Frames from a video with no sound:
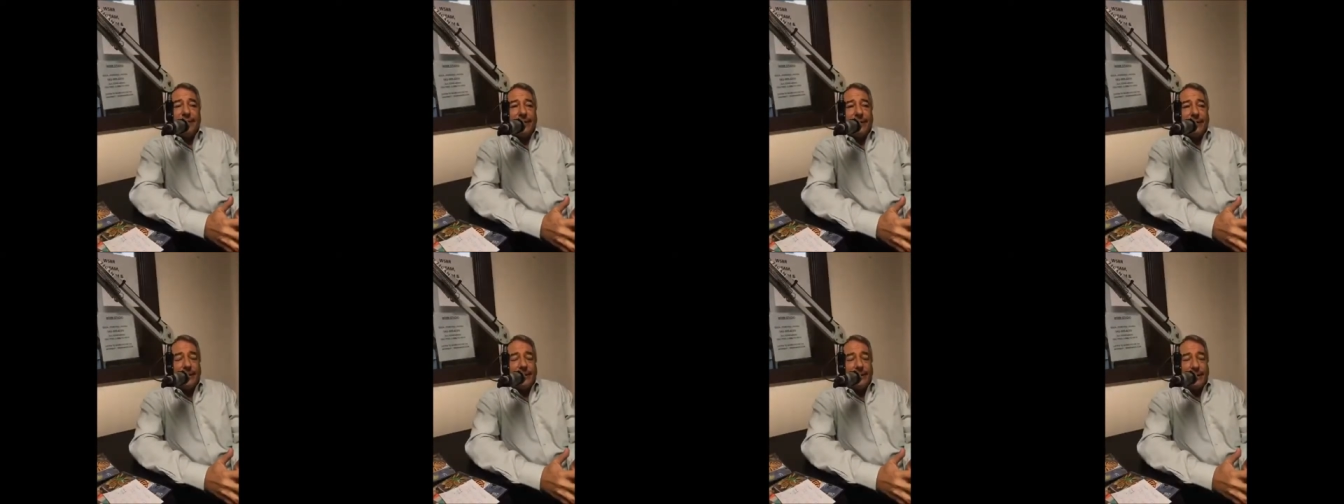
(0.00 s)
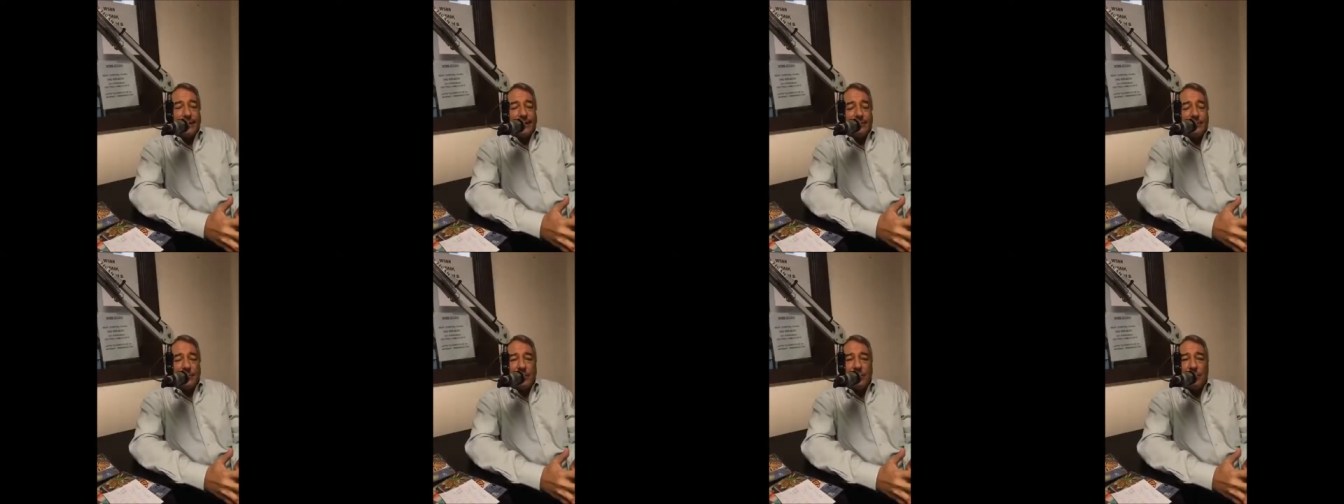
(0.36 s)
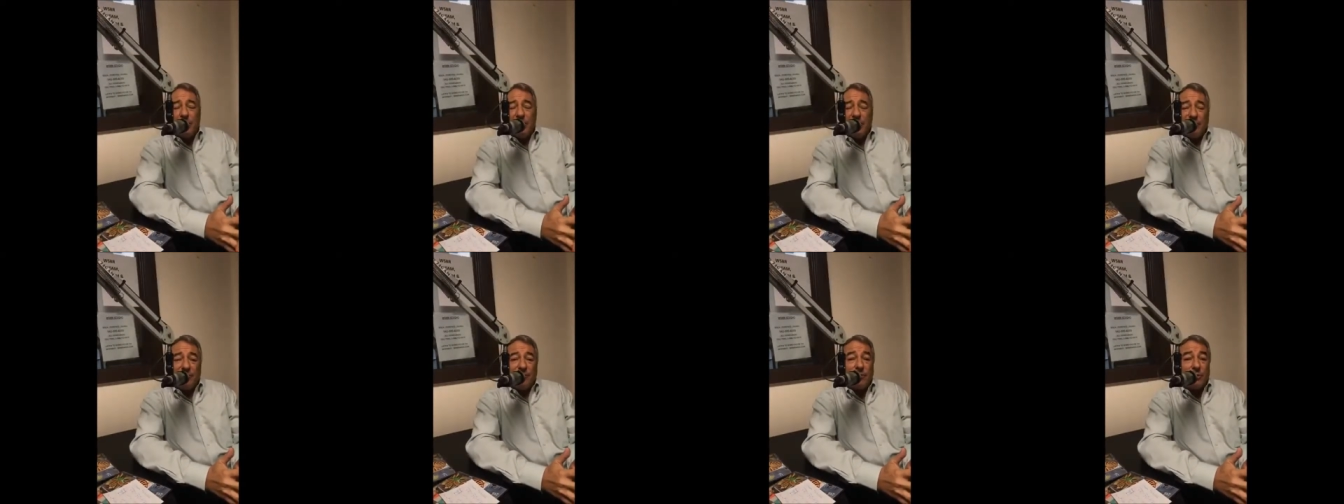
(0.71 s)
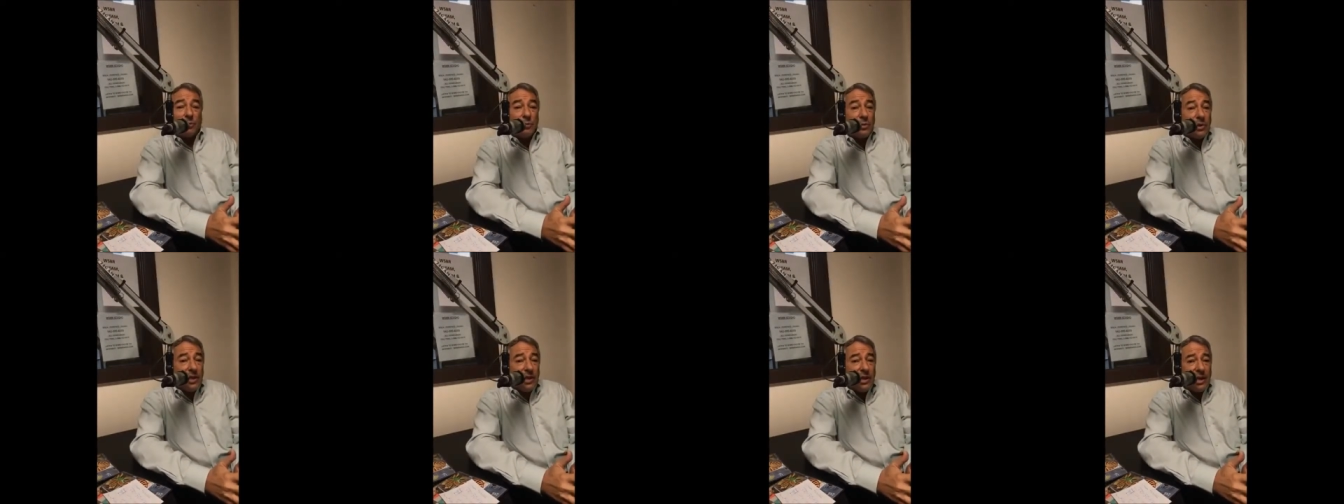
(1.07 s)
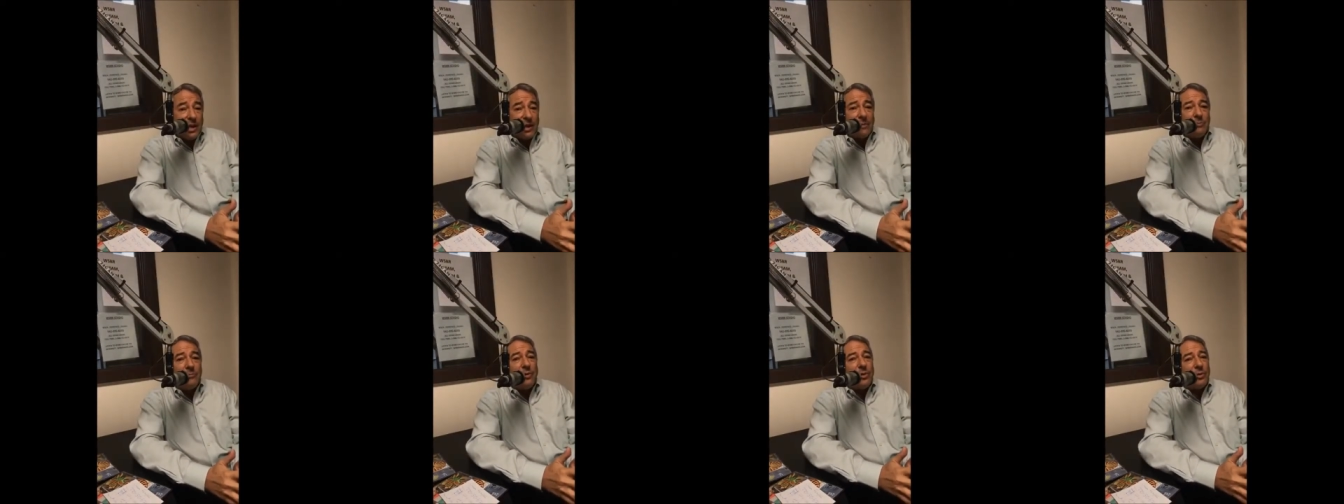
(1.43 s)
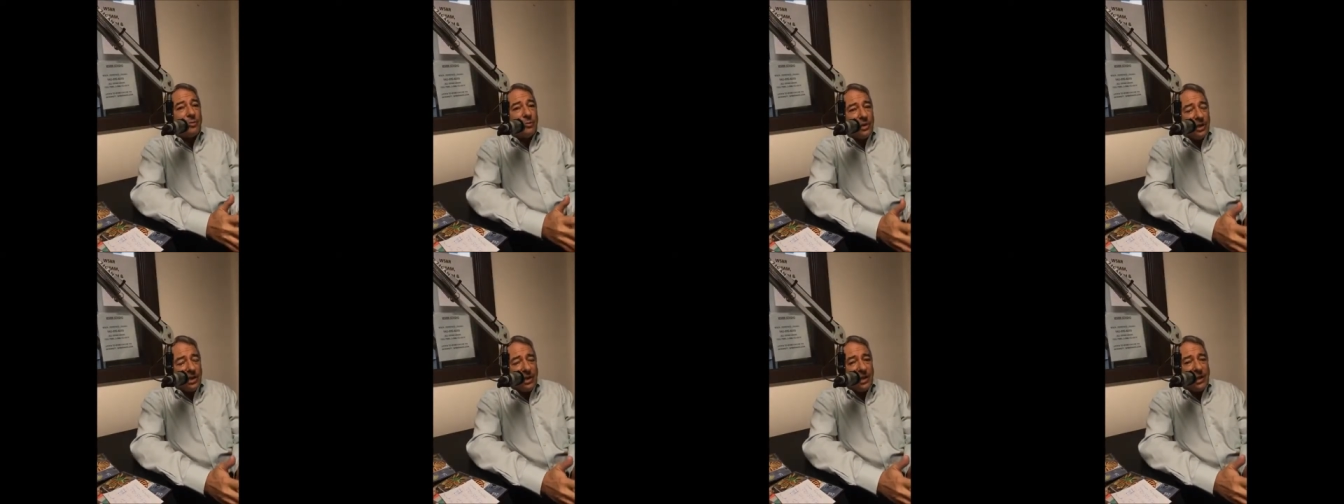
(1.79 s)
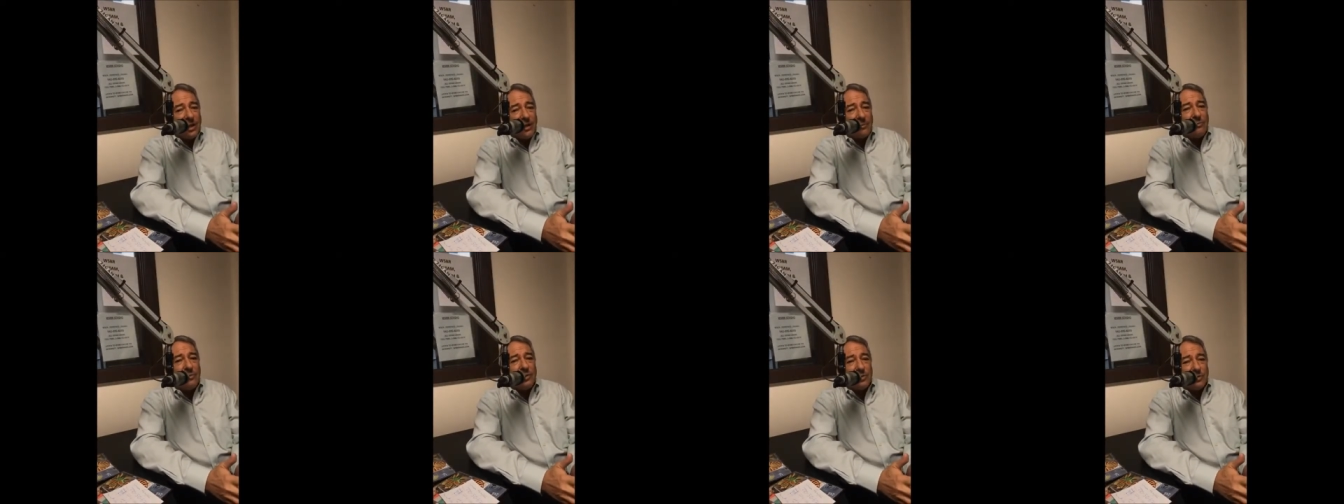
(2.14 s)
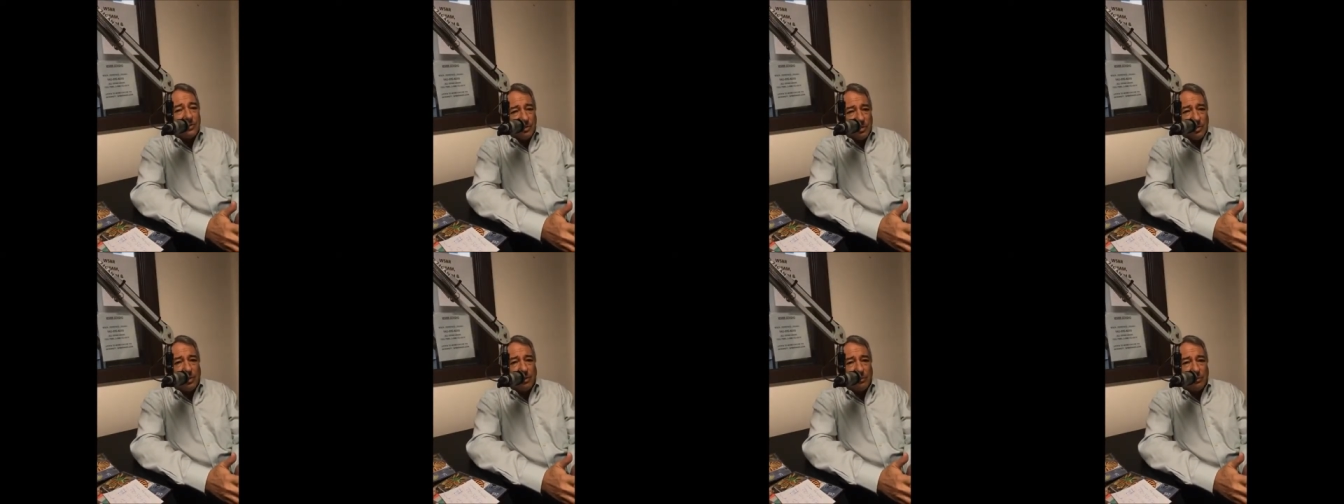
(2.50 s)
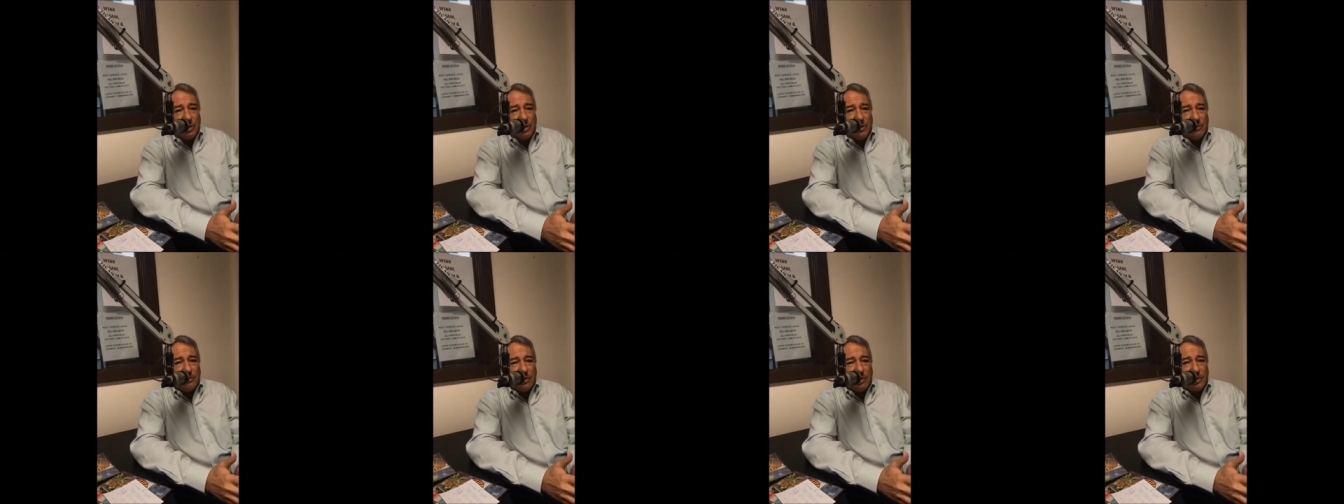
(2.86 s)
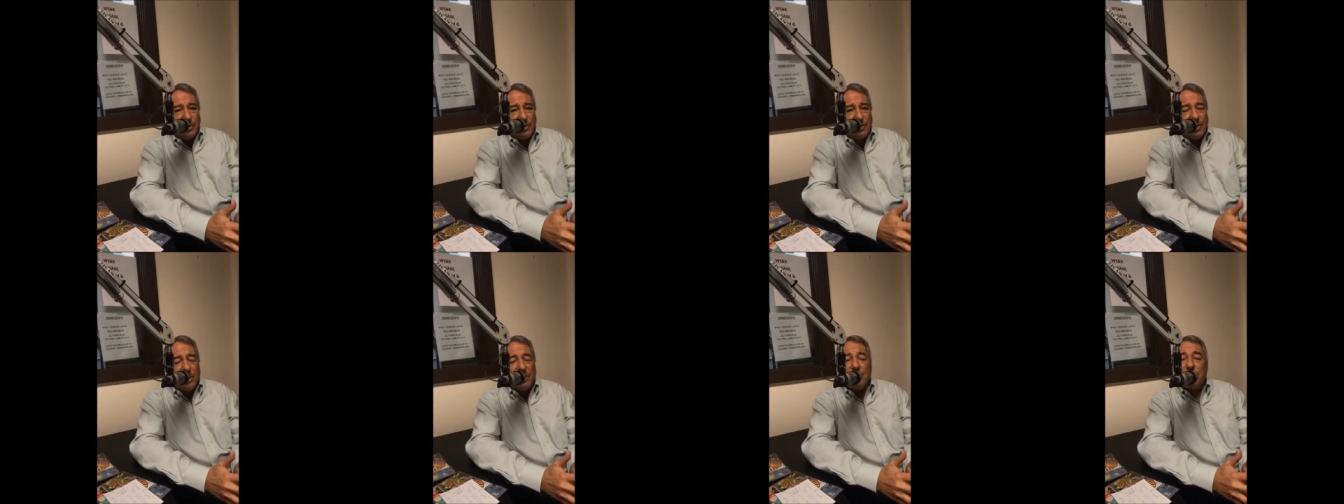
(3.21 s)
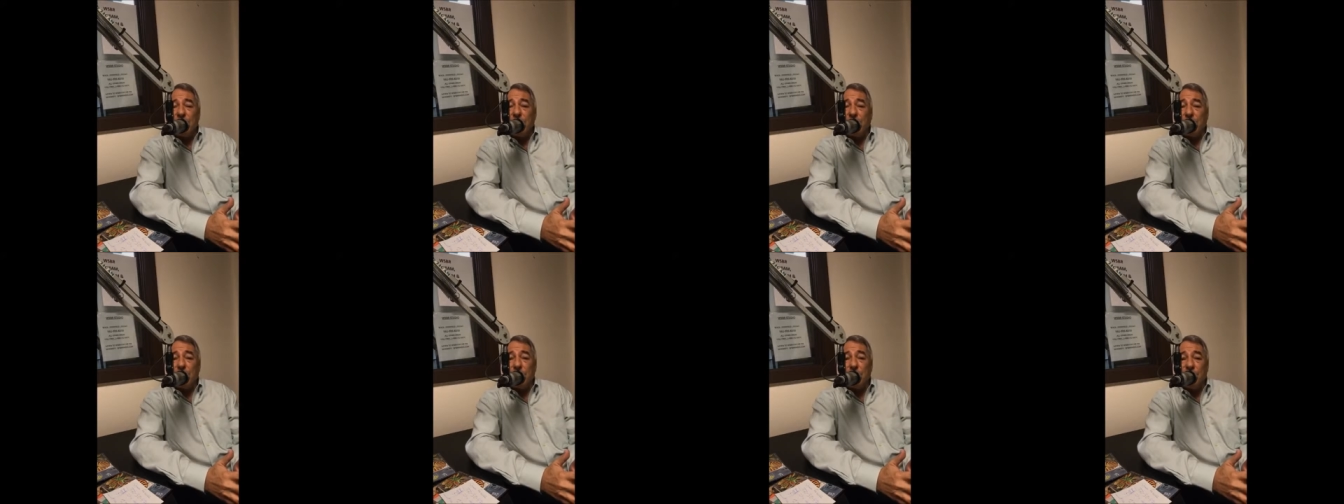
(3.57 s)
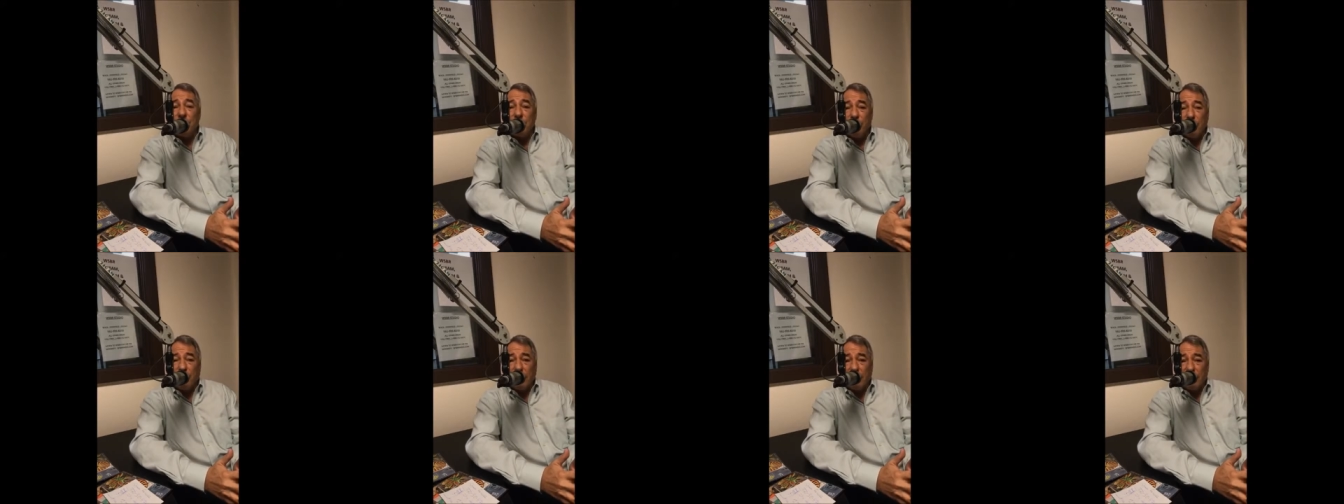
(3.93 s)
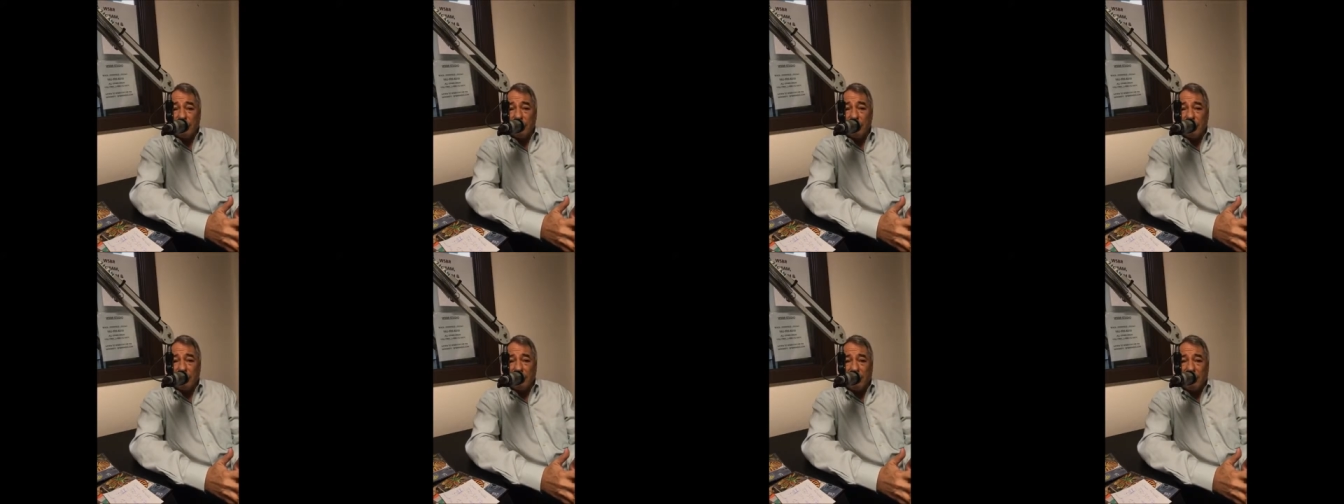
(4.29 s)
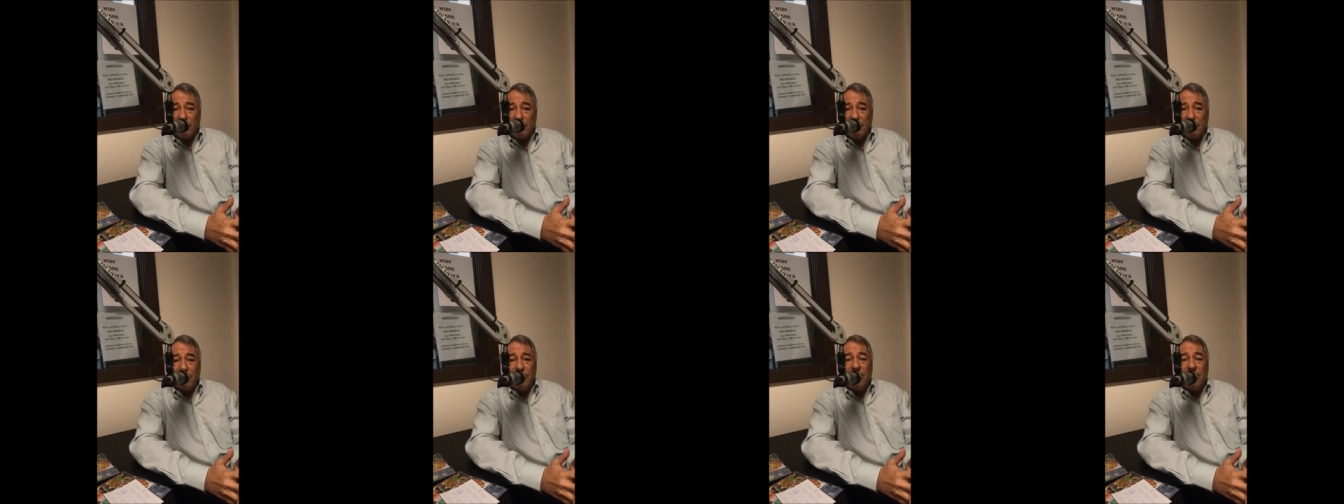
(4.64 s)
Um, it'll pay for rehab, but rehab is you know rehabilitation is short, right?